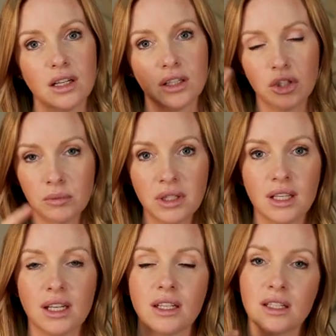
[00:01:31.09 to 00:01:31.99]

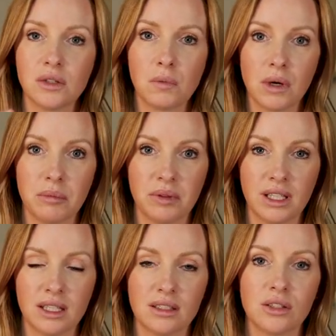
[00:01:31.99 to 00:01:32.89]
accumulated into one
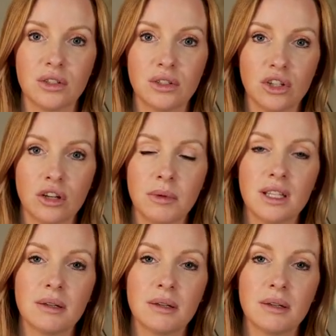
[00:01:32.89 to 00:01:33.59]
place to determine